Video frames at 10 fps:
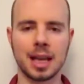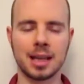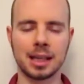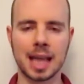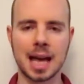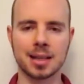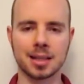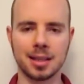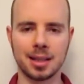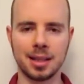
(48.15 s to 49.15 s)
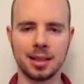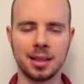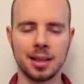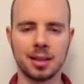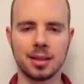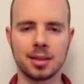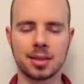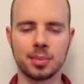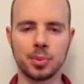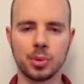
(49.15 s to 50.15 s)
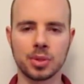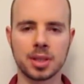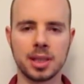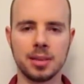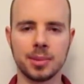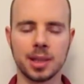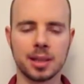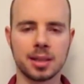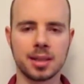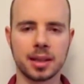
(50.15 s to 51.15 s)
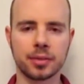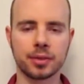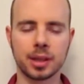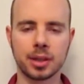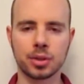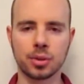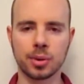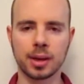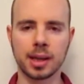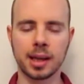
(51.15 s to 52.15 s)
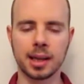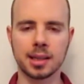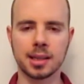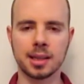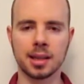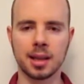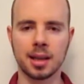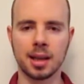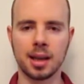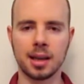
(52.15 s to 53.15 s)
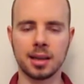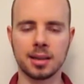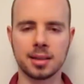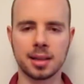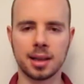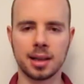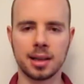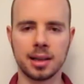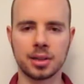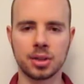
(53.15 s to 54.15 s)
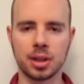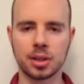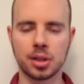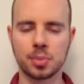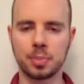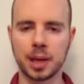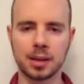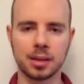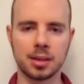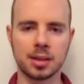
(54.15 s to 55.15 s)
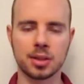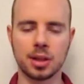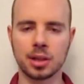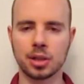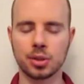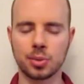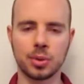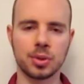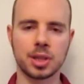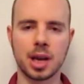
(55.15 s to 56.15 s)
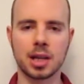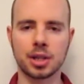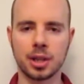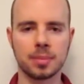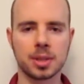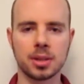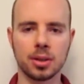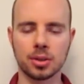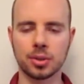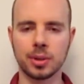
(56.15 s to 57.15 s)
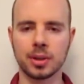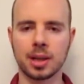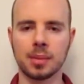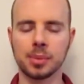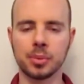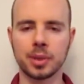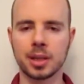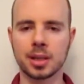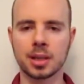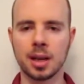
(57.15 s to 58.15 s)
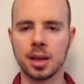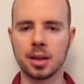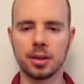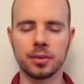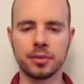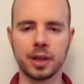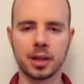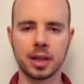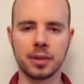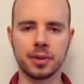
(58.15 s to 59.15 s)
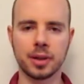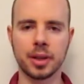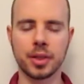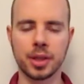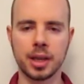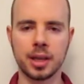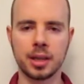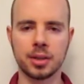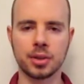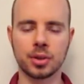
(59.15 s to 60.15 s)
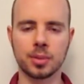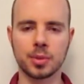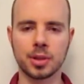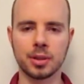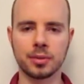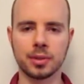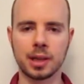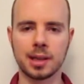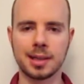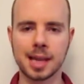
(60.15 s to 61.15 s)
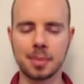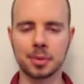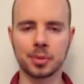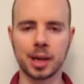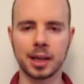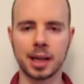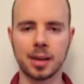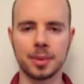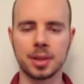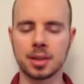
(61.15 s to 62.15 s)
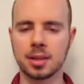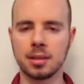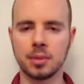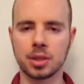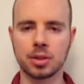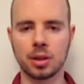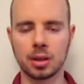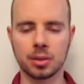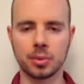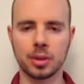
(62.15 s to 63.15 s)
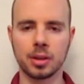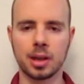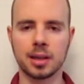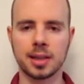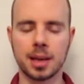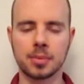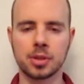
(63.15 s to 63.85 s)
like last night. This is a Bulls team that is definitely shorthanded and uh, it's not just Butler, it's not just Rose. Taj Gibson also out a couple of weeks. They're very, very thin in terms of uh, depth right now, but this is a team that started with a lot of depth.